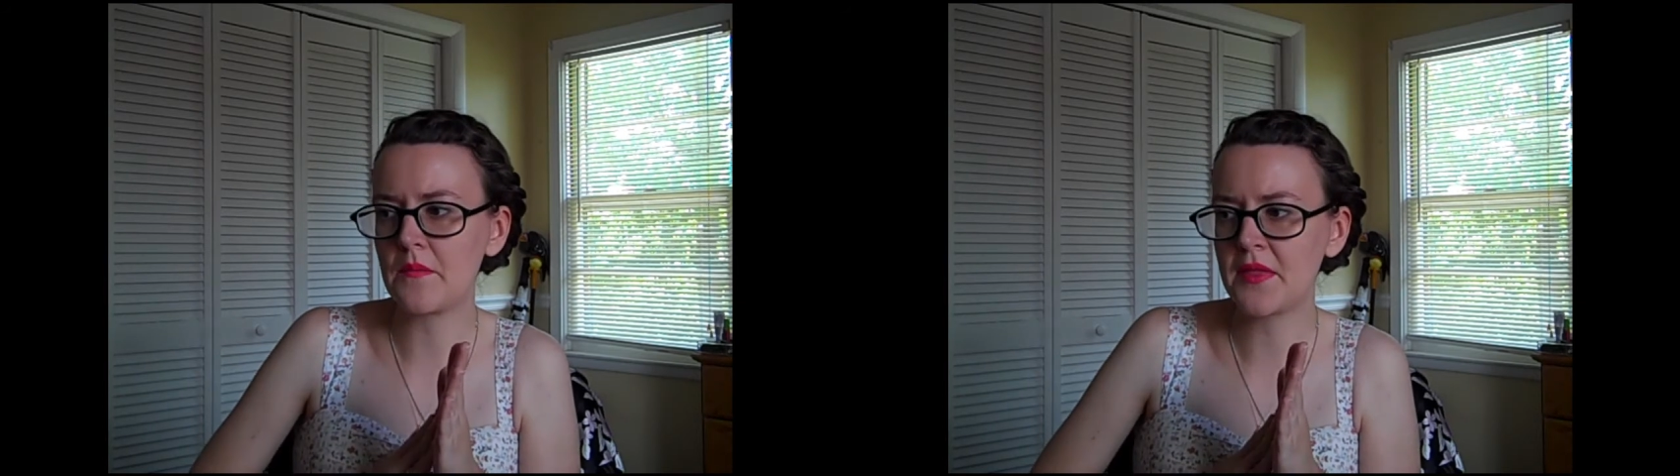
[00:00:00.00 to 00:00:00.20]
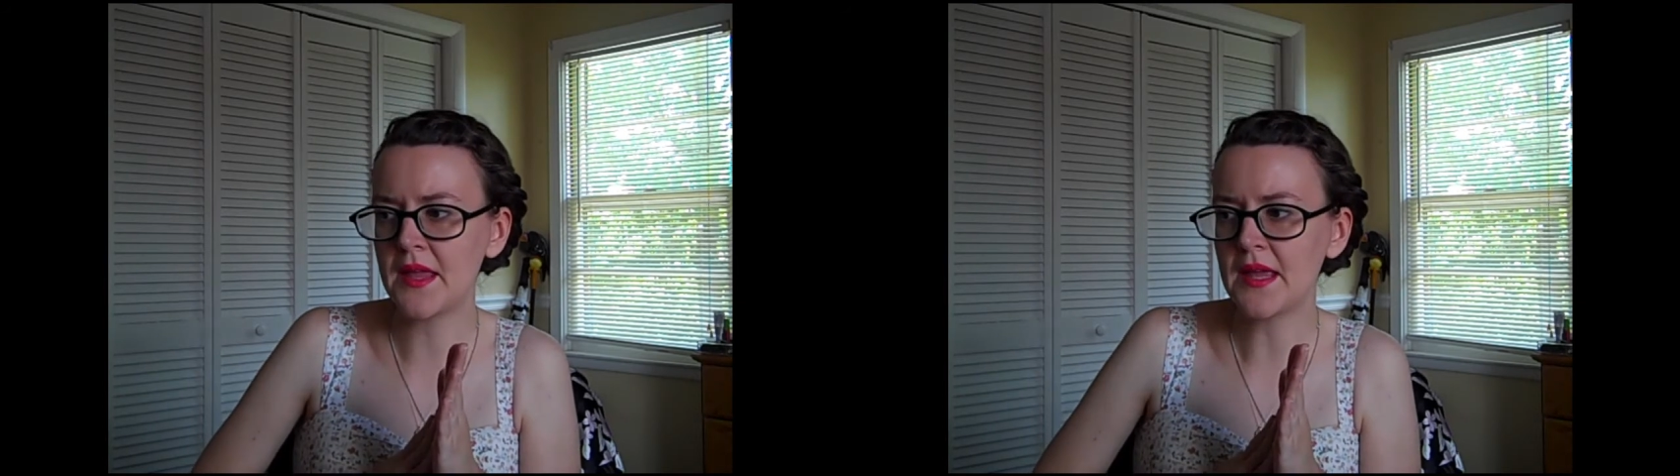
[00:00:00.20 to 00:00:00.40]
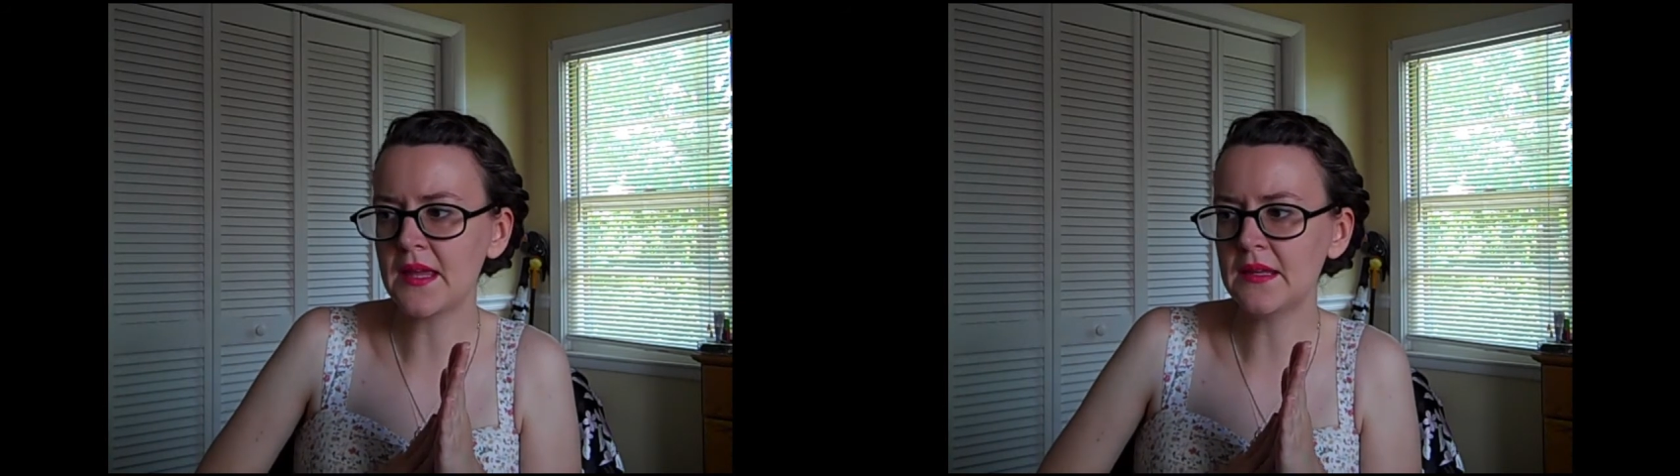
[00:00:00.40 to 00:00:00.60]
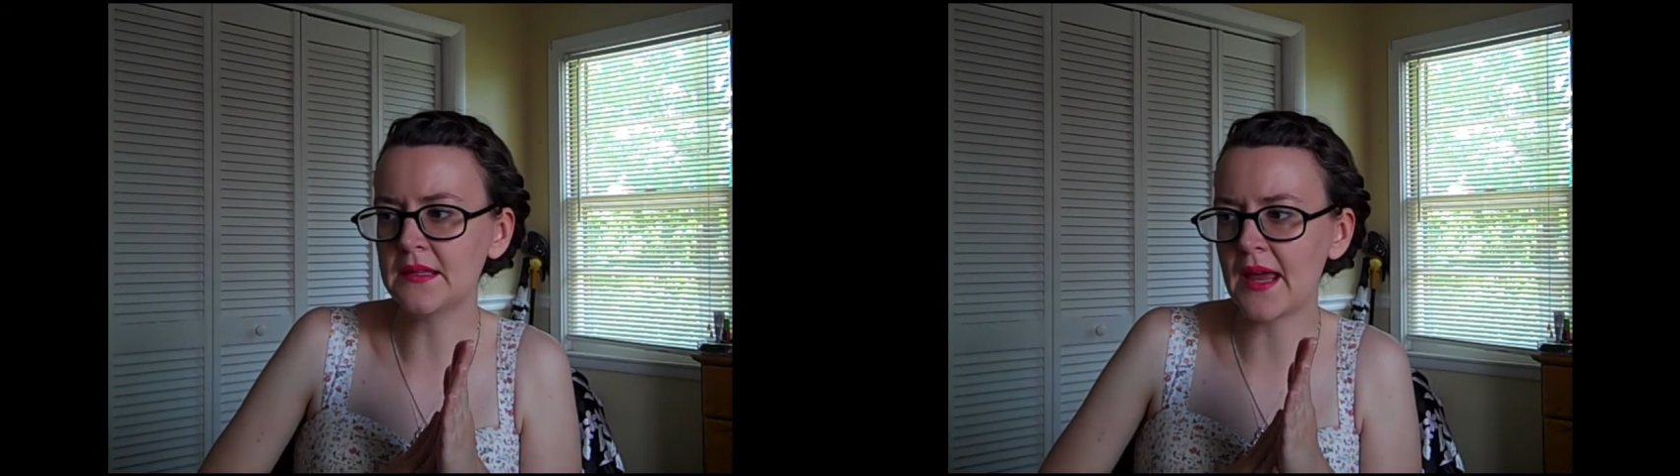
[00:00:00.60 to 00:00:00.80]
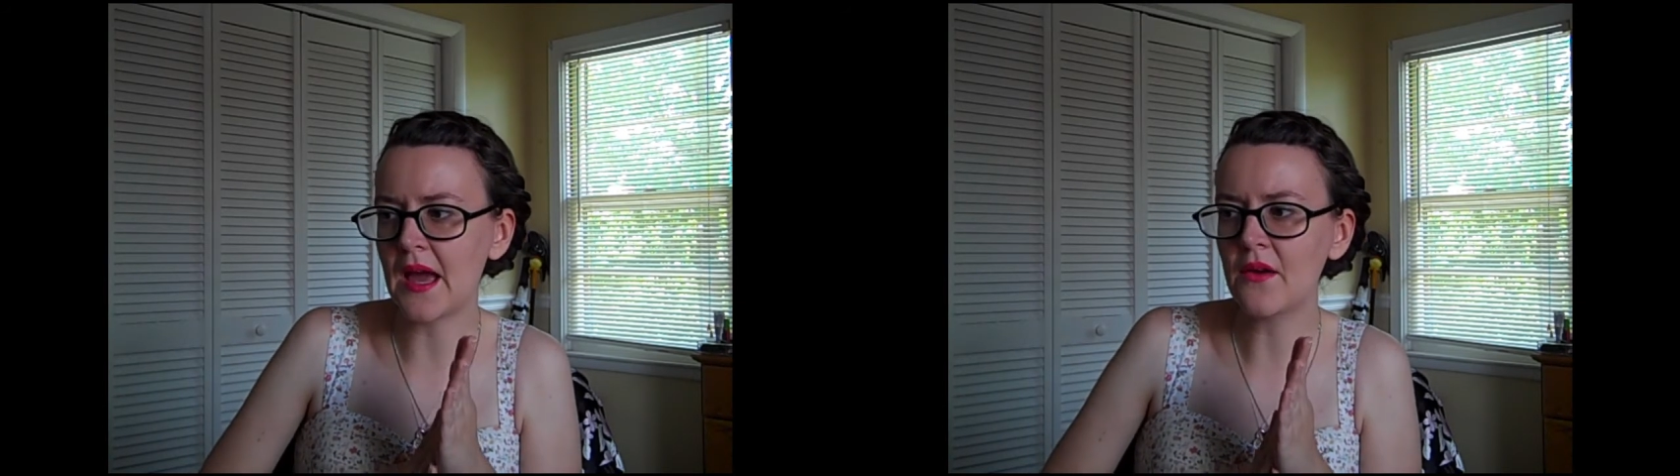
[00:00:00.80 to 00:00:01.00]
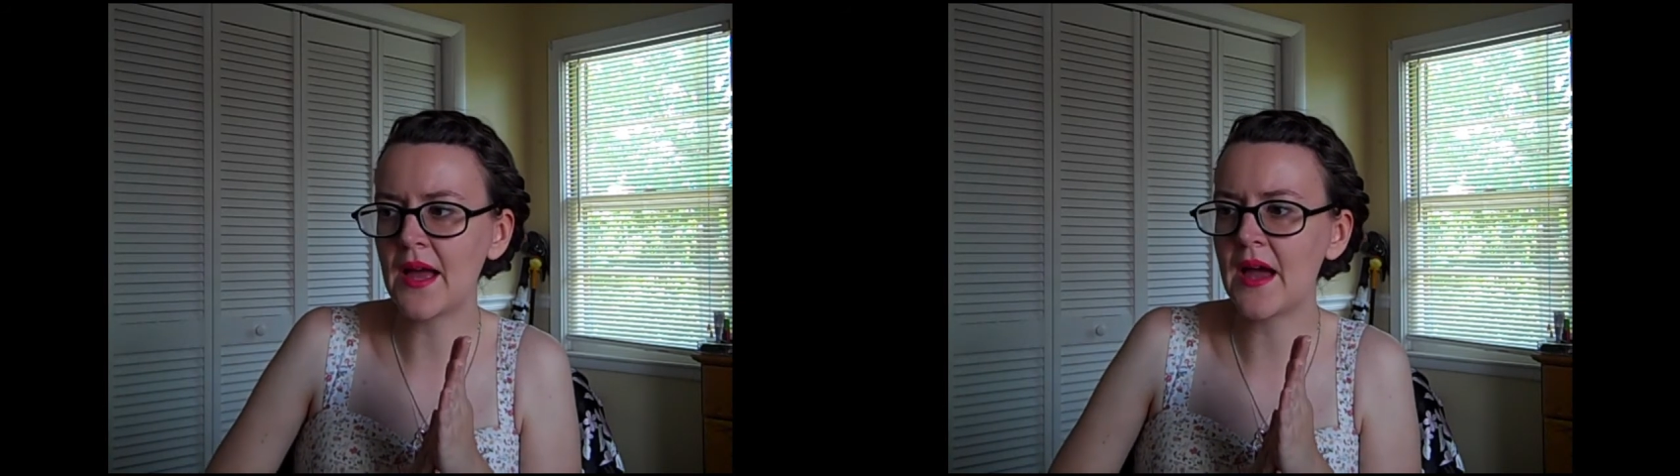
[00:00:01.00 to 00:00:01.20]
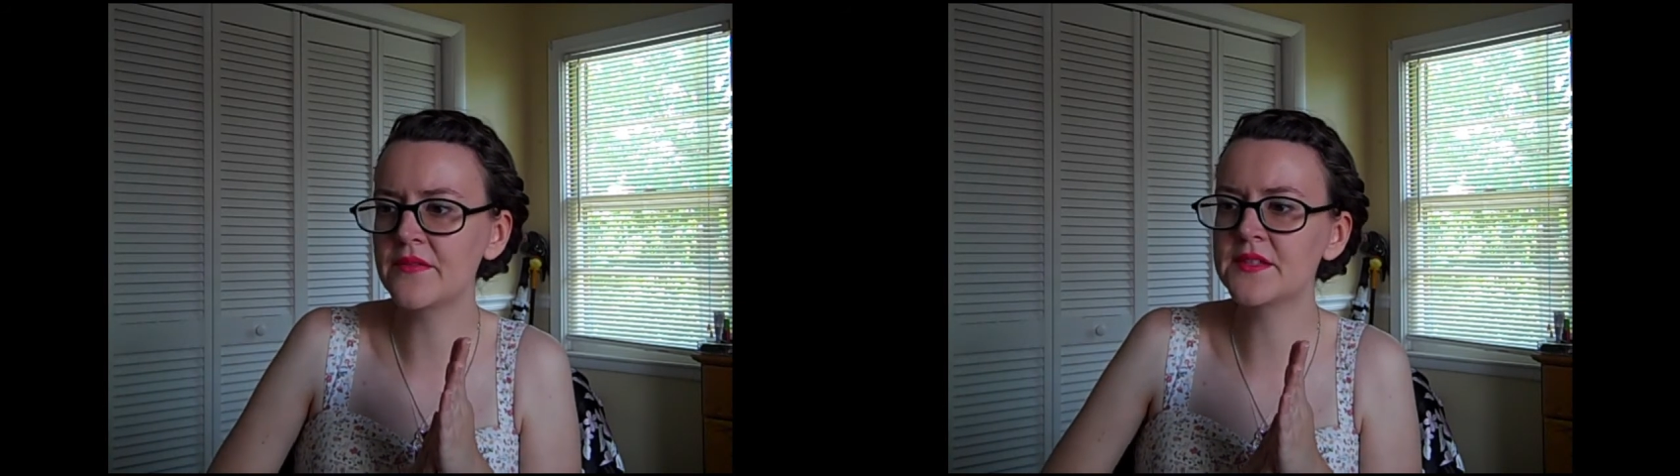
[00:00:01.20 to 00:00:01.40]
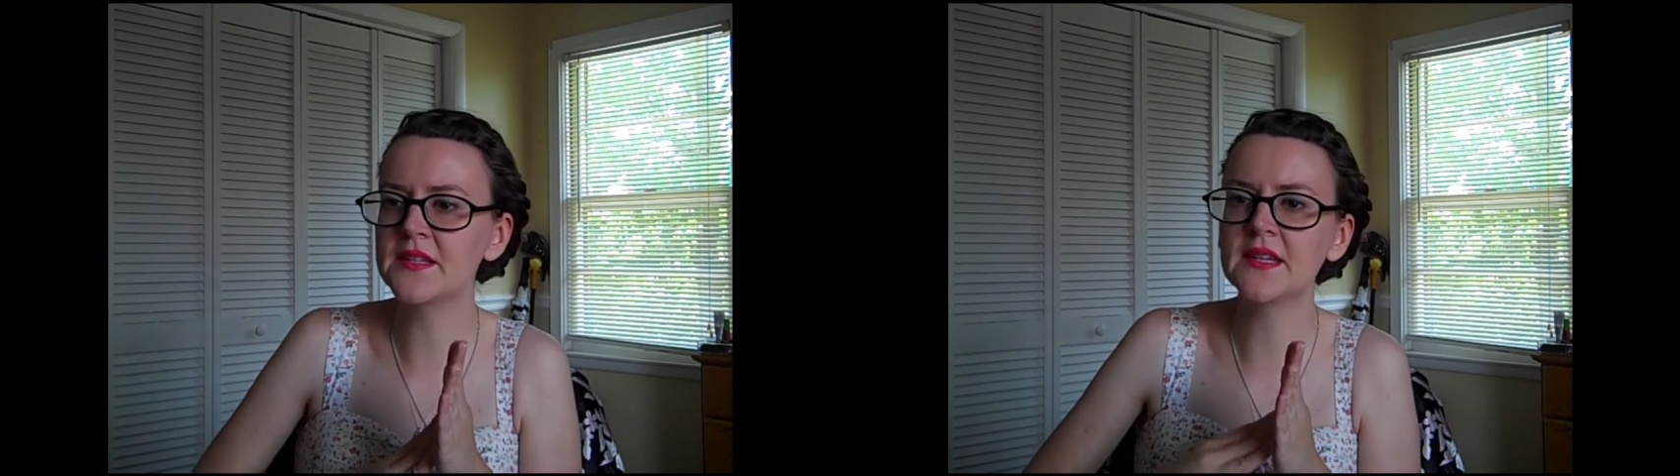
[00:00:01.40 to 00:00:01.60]
they now
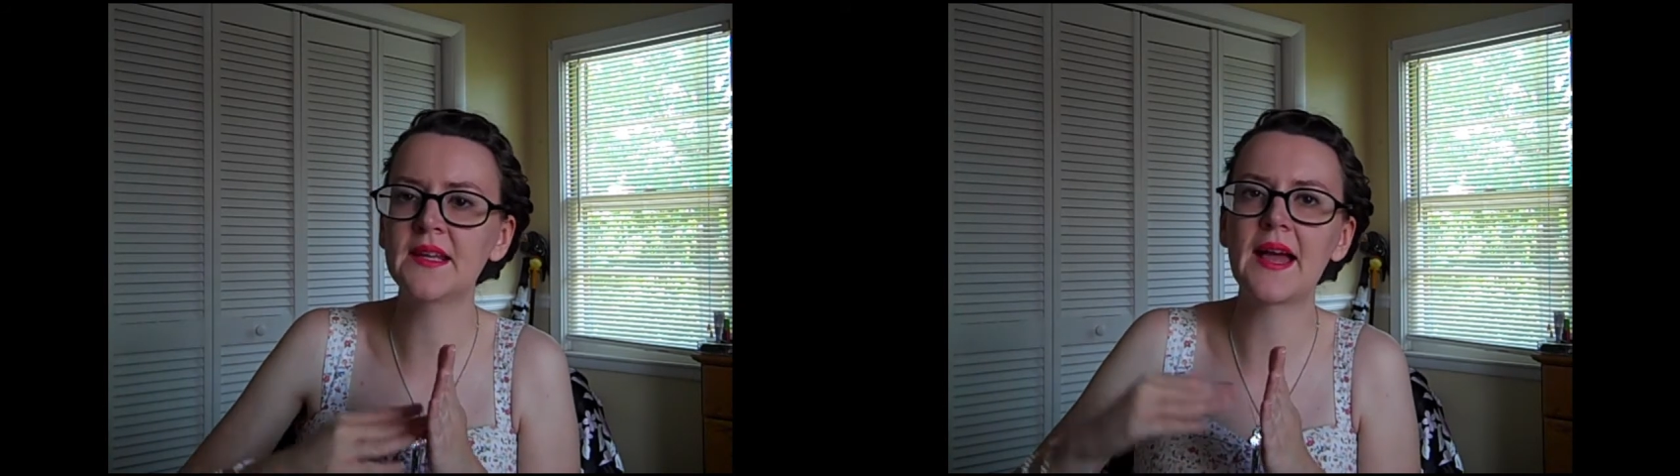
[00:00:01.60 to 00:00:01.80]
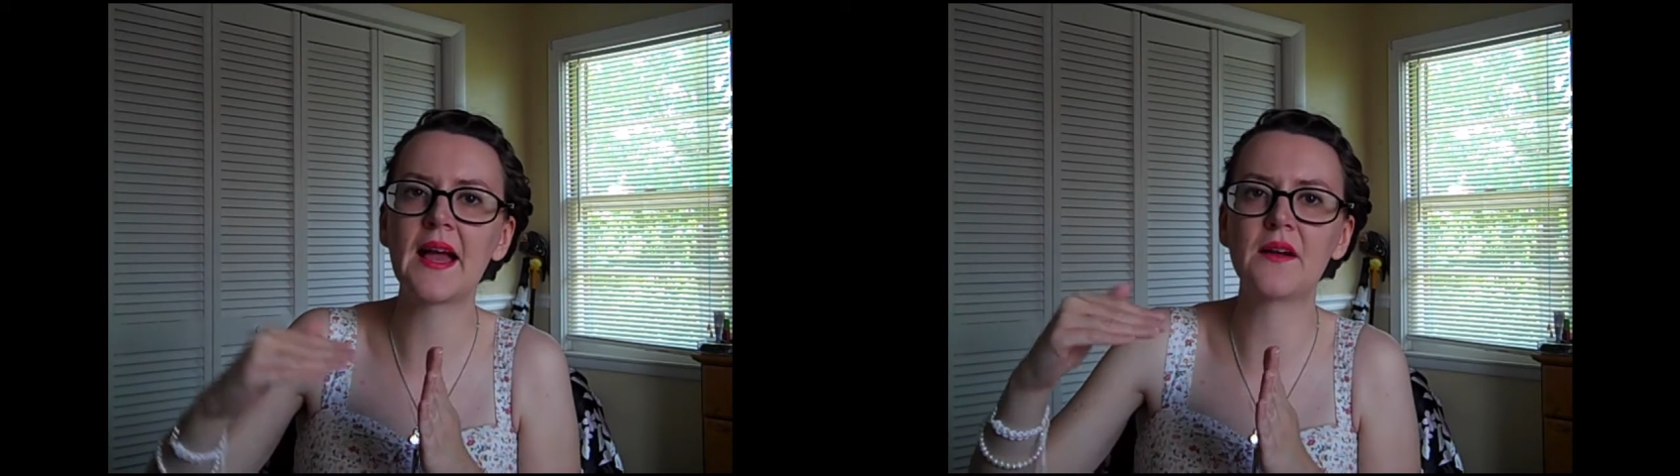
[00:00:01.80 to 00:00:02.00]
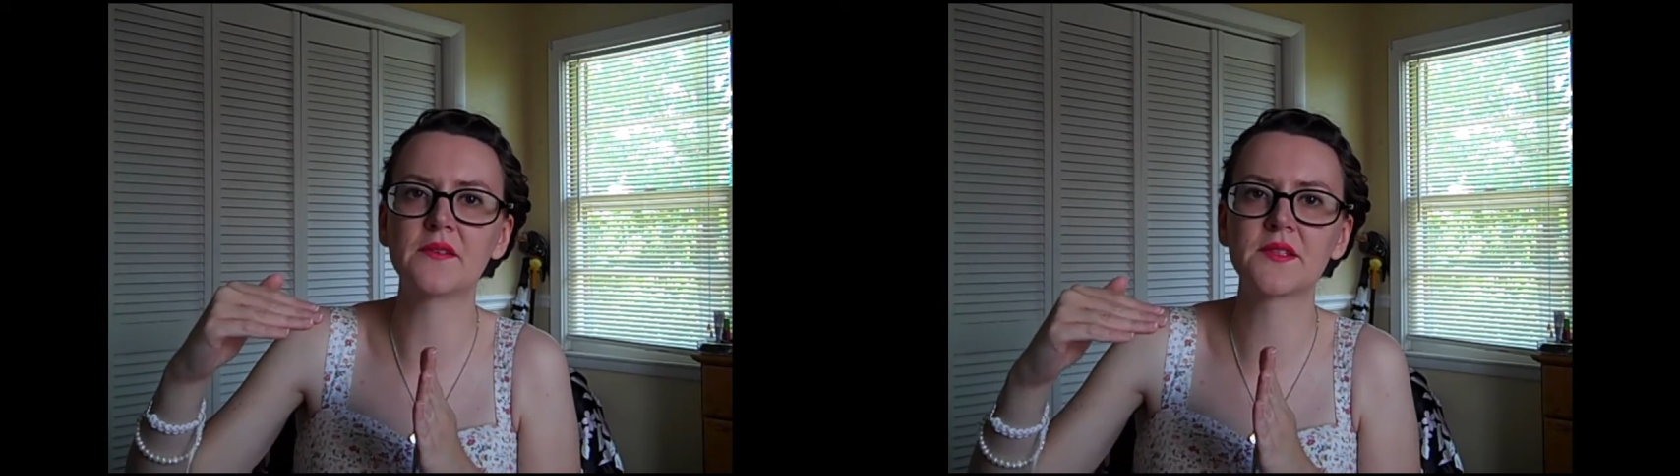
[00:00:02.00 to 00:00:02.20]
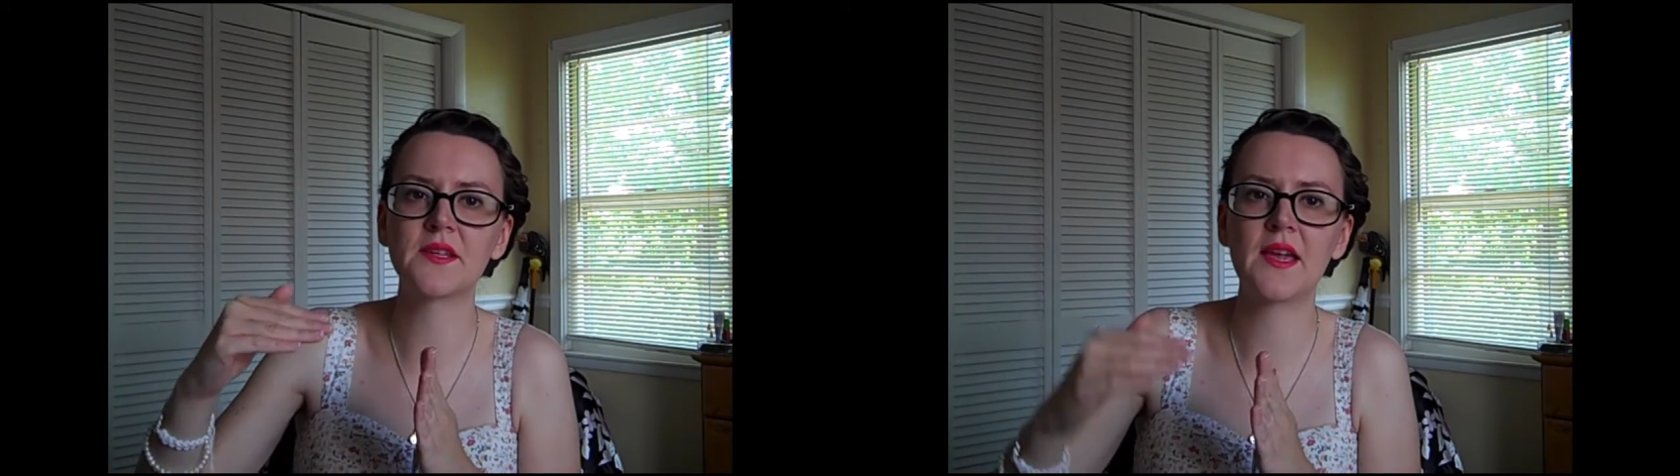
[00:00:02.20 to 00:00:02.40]
have to get out,